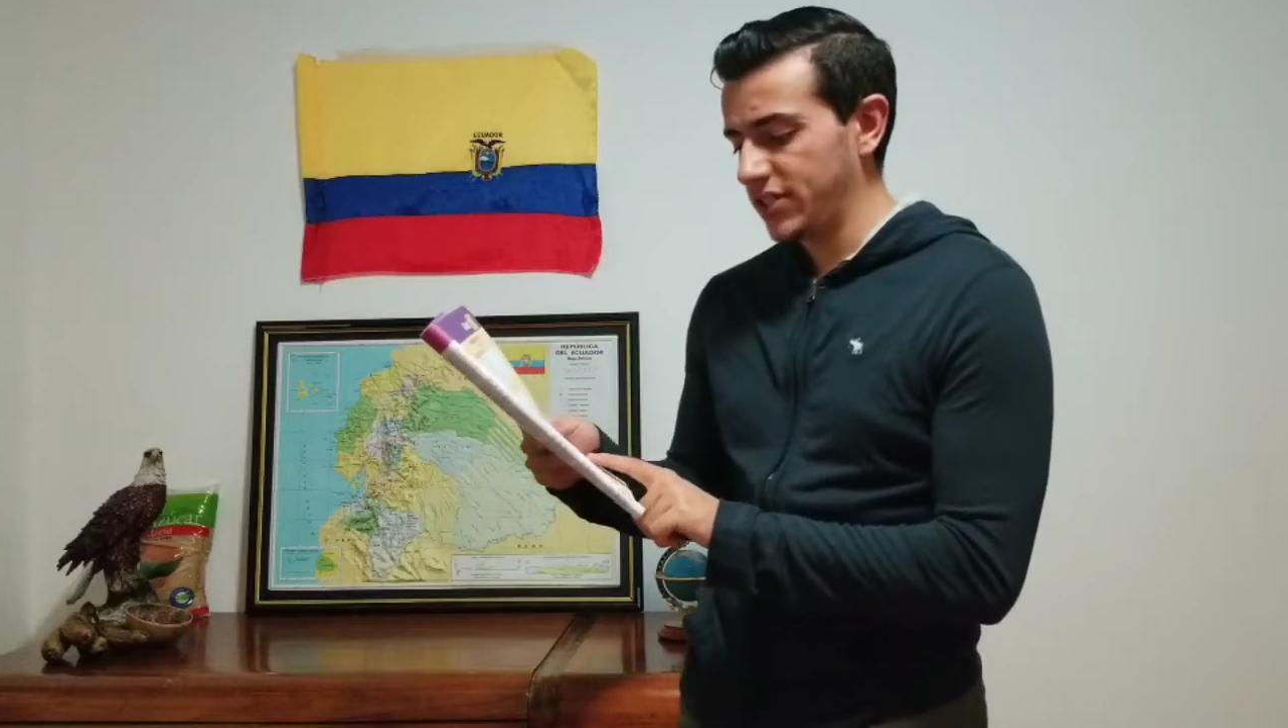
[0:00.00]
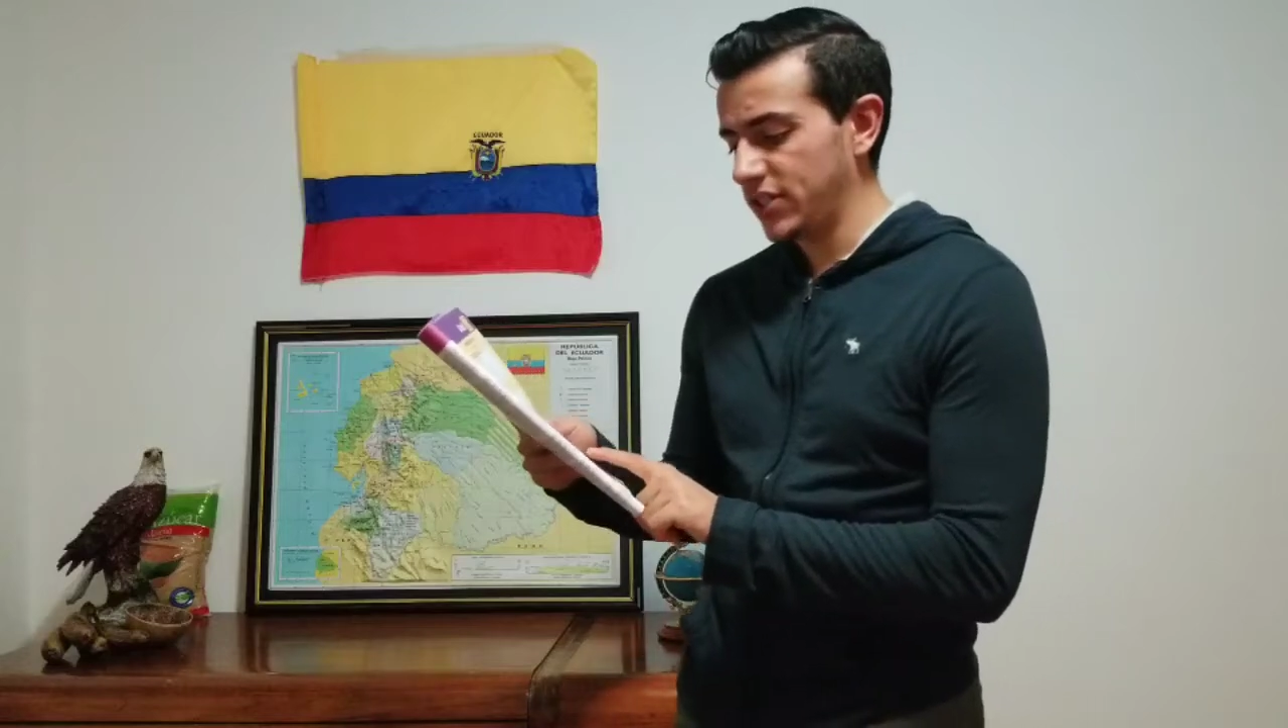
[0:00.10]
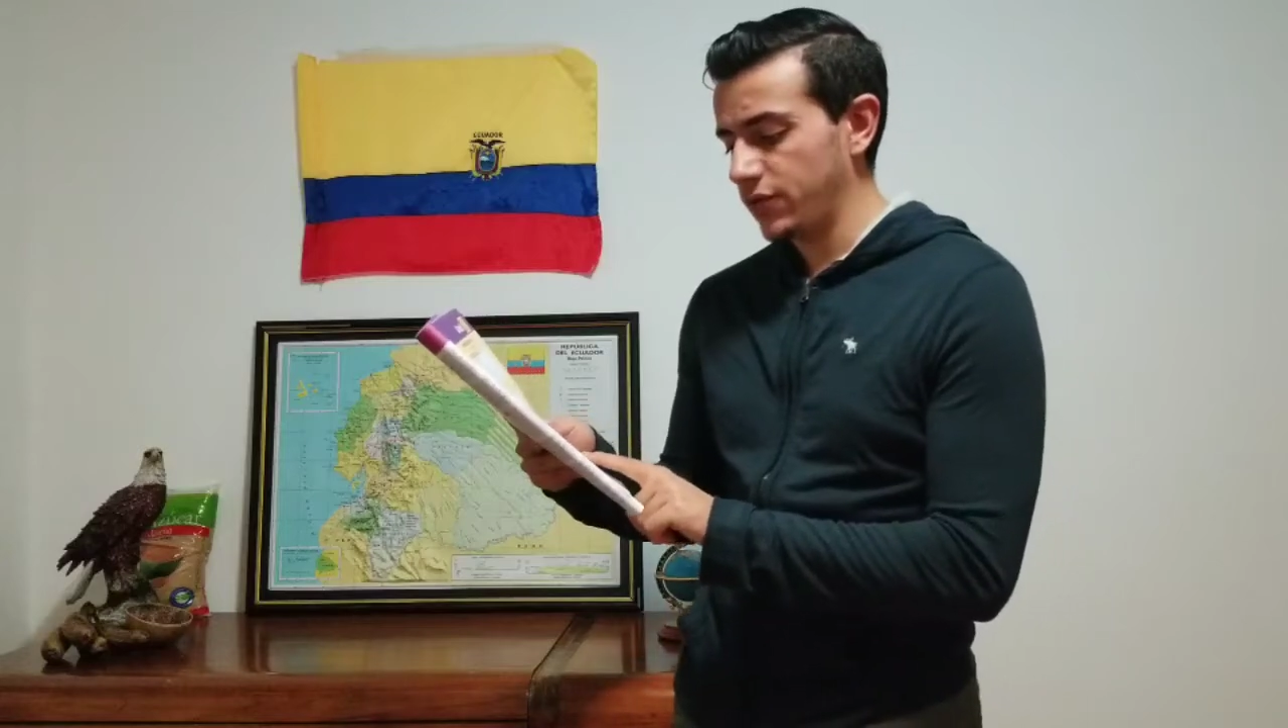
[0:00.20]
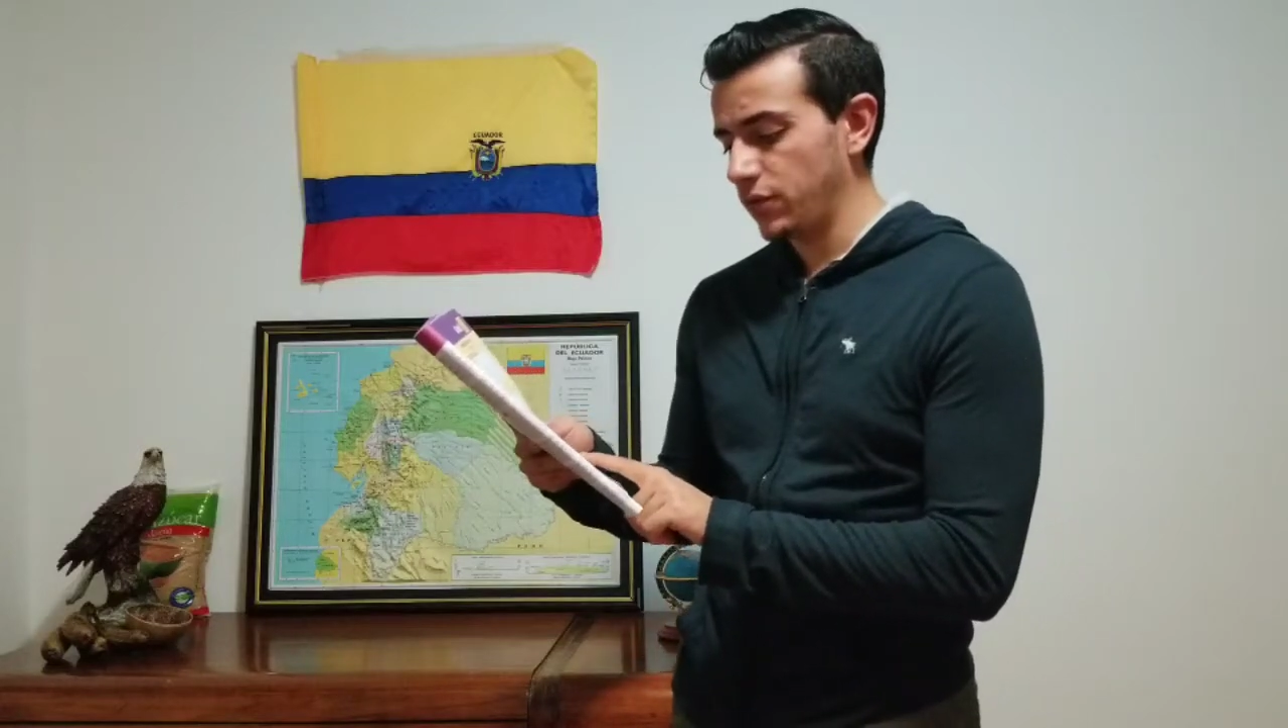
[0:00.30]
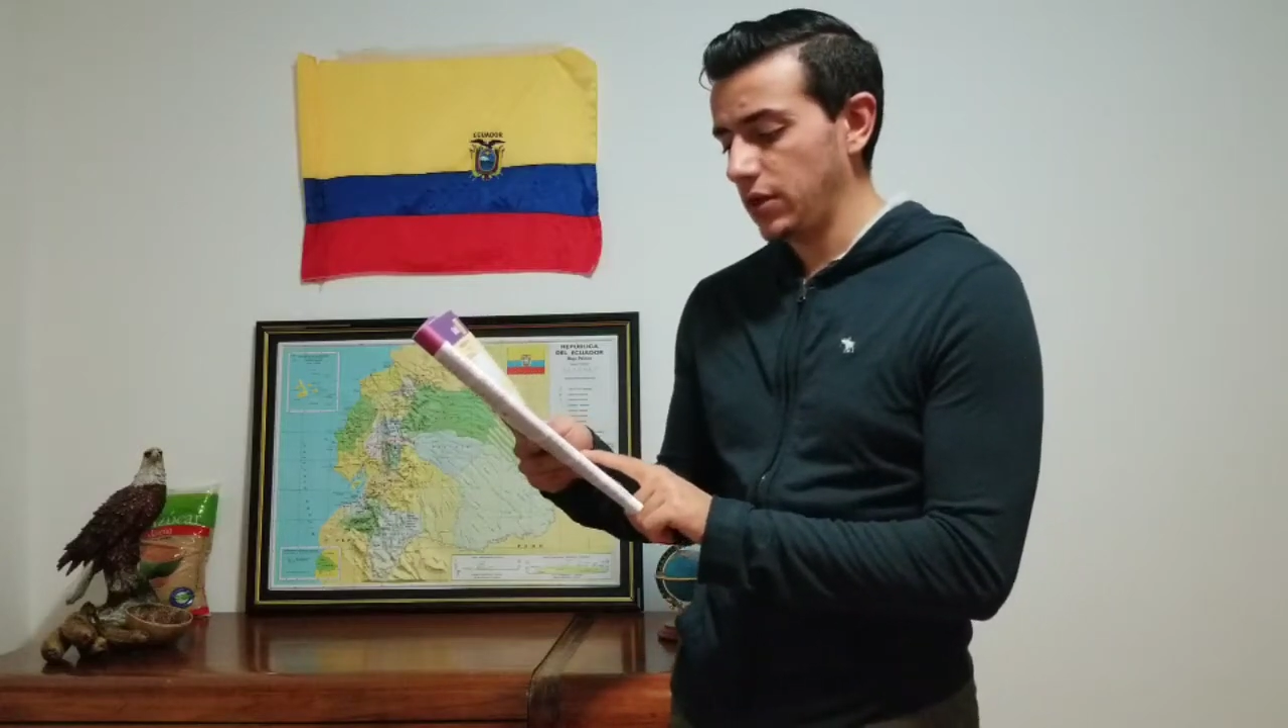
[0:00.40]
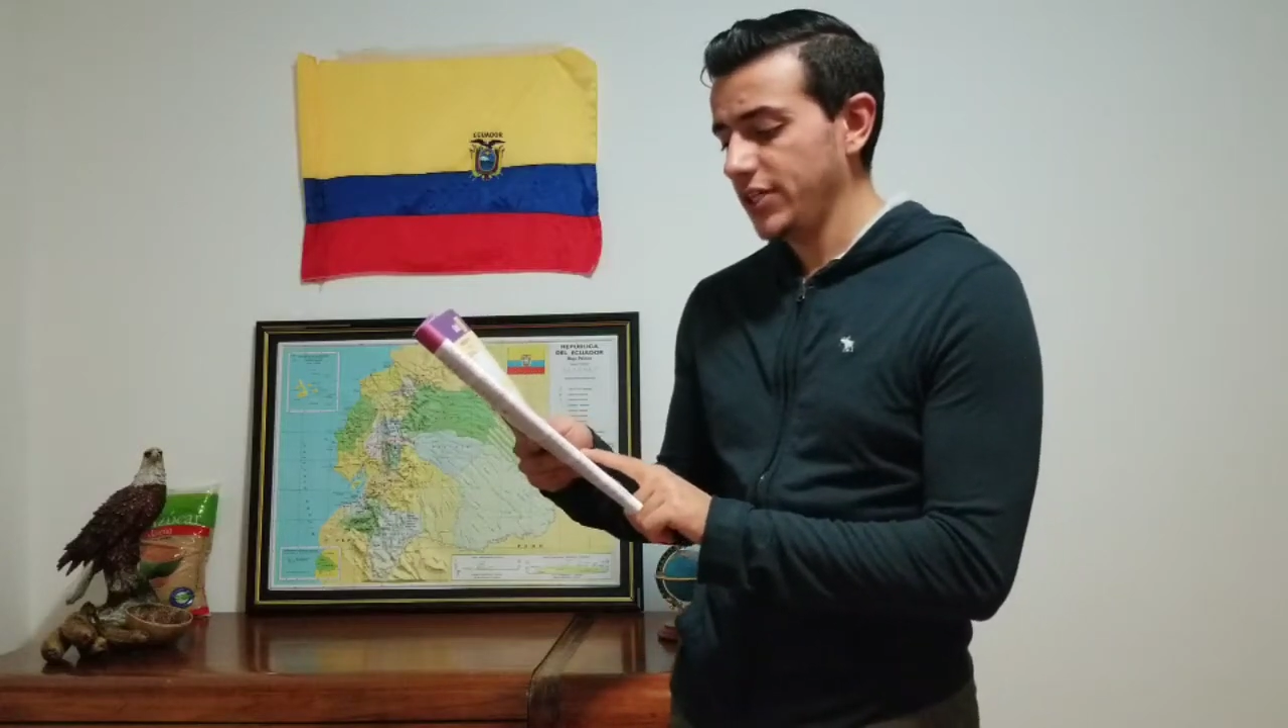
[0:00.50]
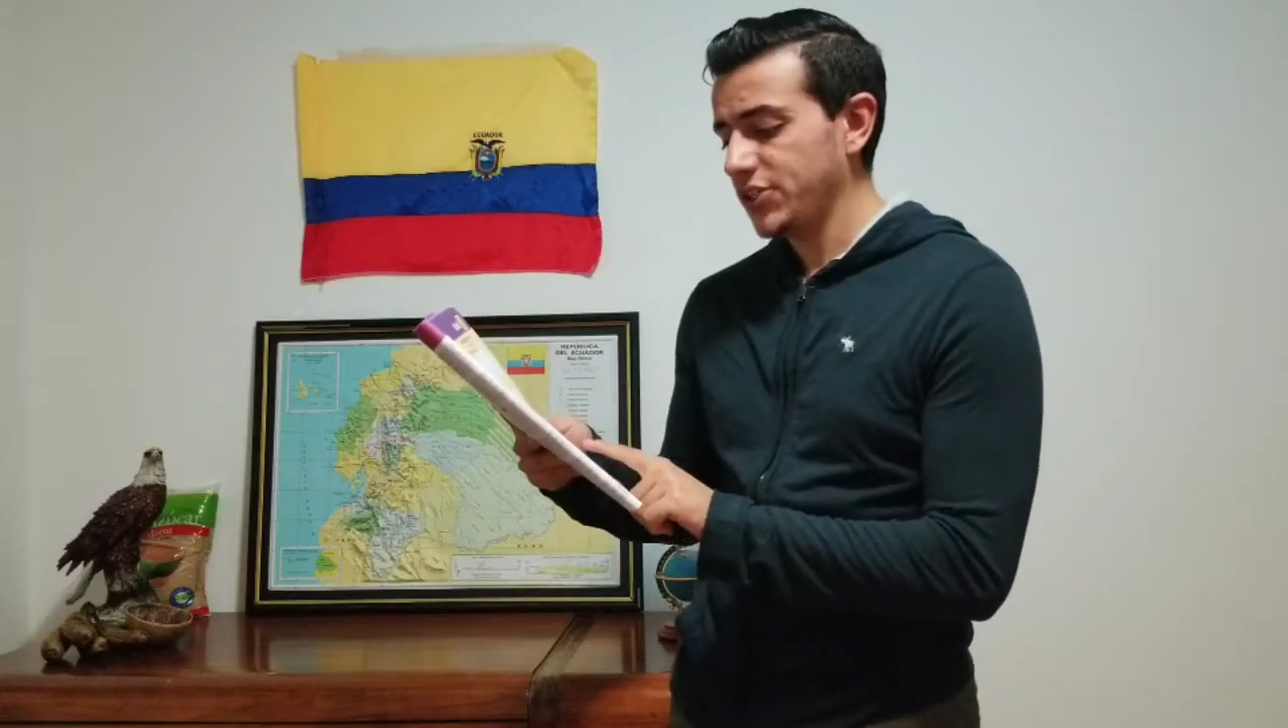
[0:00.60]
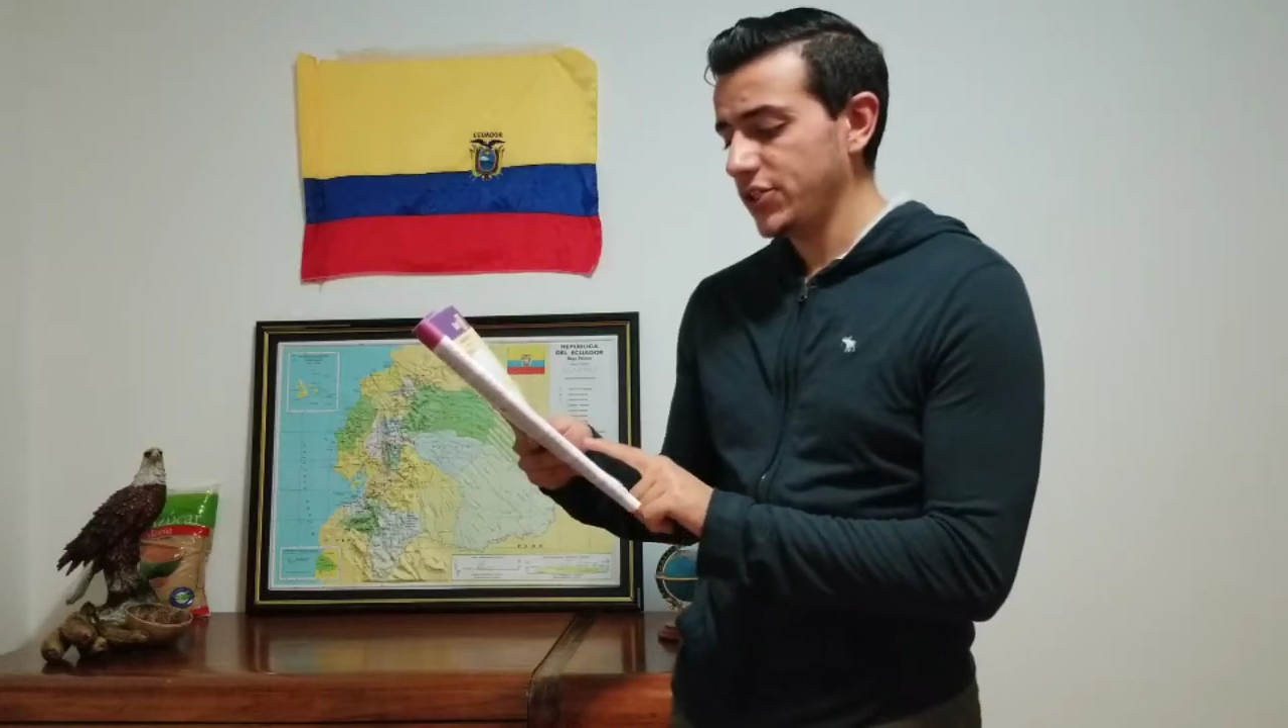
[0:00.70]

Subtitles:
in relation